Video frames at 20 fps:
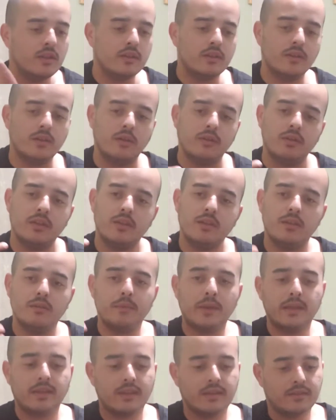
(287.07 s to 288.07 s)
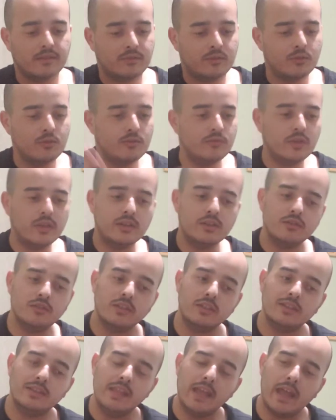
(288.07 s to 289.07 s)
you know he, he making two videos
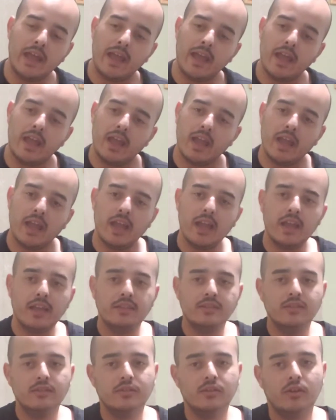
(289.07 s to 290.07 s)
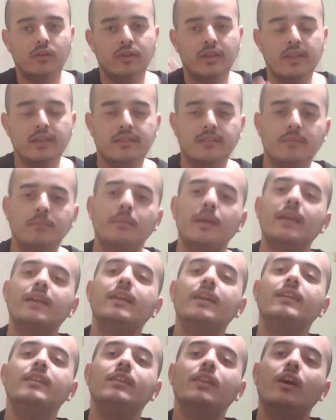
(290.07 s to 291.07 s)
a day you know he's
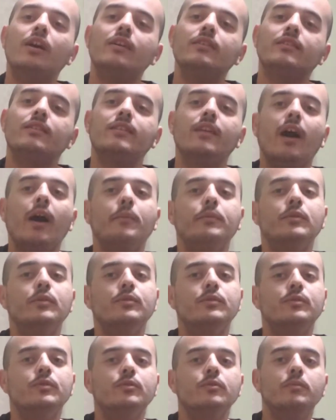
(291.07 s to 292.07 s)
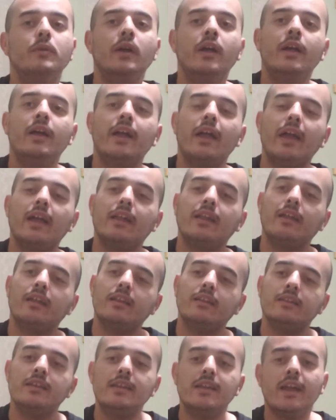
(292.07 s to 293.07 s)
making non-stop youtube and,
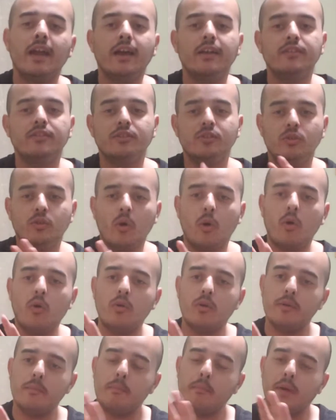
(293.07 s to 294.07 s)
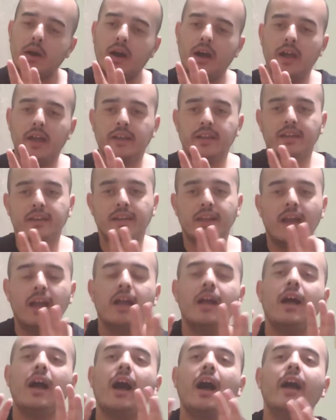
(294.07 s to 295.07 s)
and he has a goal in mind and
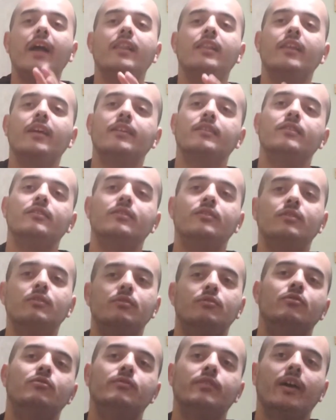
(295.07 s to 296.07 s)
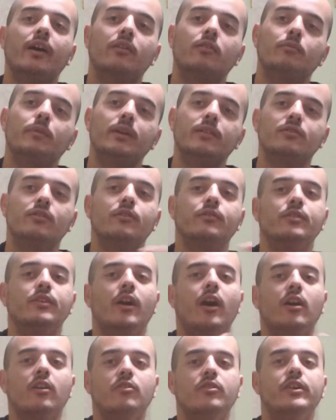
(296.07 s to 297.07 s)
i like his youtube channel make sure you
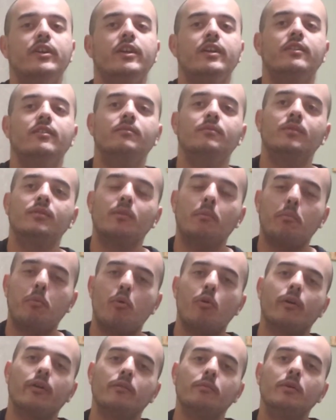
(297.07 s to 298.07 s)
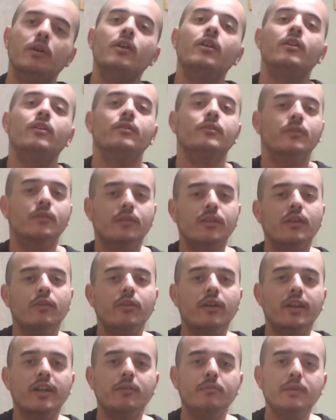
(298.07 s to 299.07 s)
all go ahead and support him you see
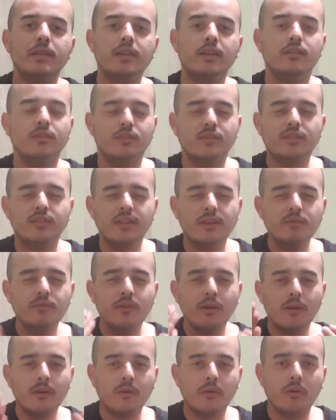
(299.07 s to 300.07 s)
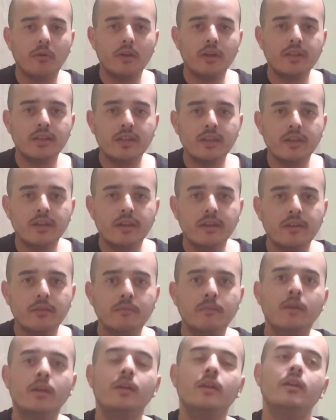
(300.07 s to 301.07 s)
what I mean? You see where I'm going
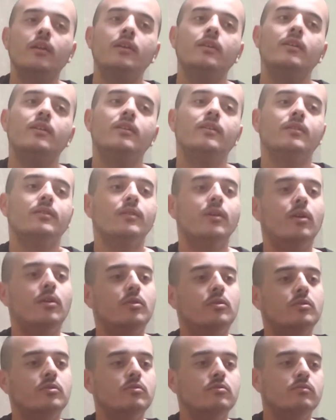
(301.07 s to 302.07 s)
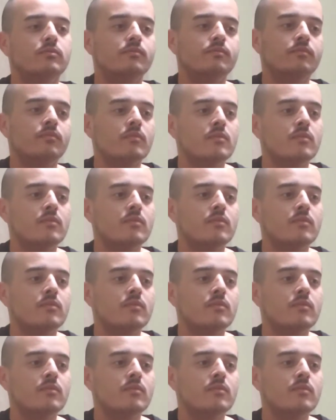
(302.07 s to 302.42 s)
here? So,